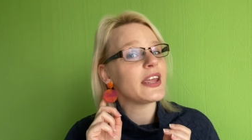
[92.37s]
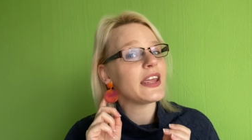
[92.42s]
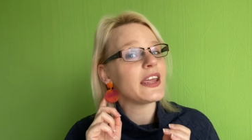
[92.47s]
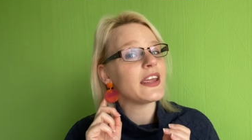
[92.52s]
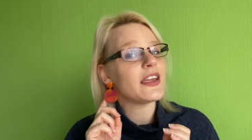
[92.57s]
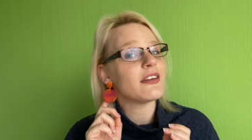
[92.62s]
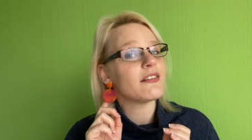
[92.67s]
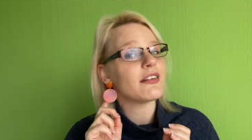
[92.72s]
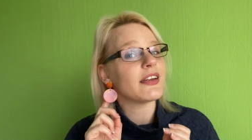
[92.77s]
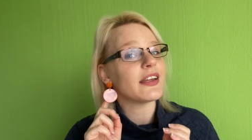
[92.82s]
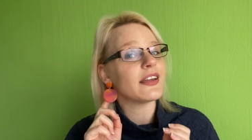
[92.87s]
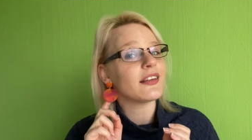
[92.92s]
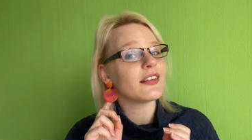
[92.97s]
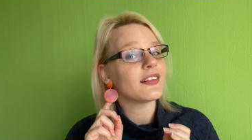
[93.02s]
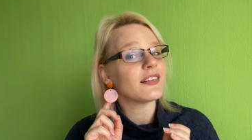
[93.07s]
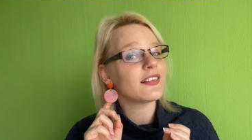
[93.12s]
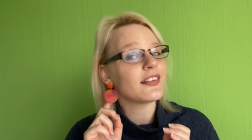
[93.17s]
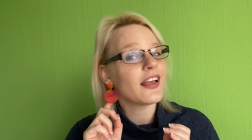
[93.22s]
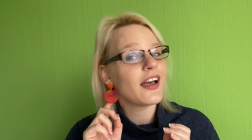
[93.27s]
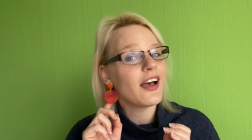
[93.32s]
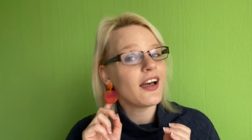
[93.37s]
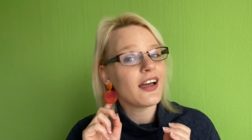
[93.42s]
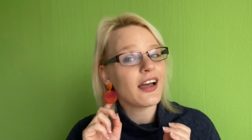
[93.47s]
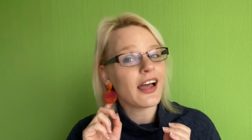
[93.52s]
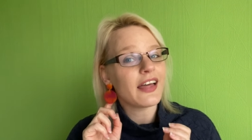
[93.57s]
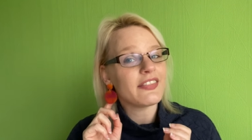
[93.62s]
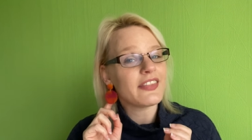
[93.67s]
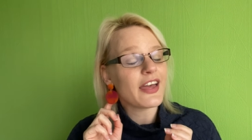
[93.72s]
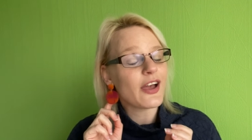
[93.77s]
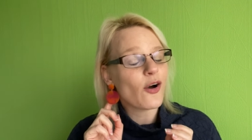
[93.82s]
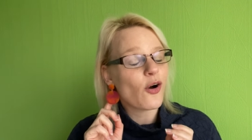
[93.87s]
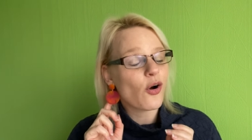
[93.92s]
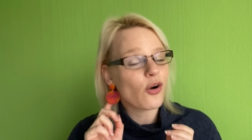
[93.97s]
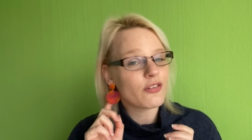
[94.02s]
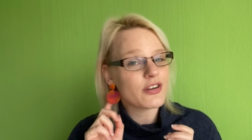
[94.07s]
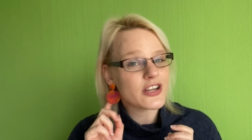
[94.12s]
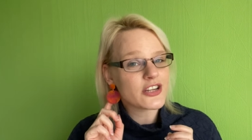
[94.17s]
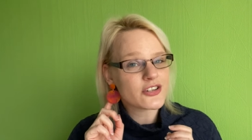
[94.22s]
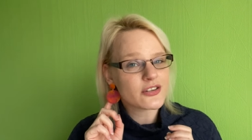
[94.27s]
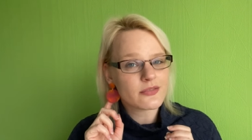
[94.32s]
earrings and they're
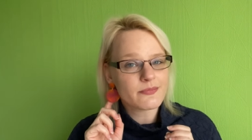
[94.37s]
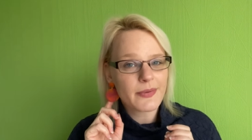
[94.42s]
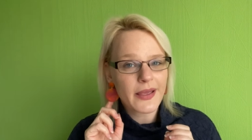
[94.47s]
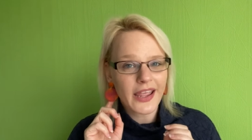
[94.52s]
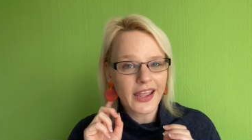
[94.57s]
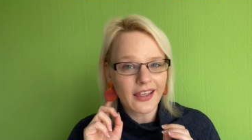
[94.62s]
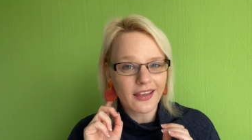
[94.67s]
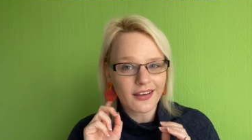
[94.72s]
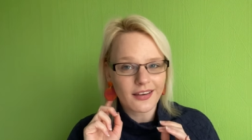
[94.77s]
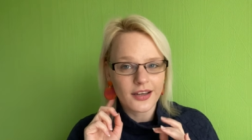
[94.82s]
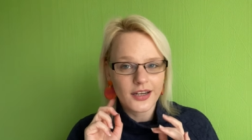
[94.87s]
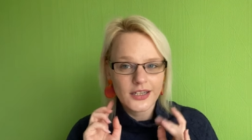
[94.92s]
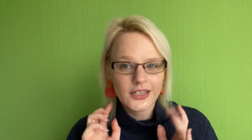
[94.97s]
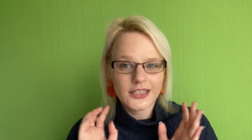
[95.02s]
orange and pink. Oh,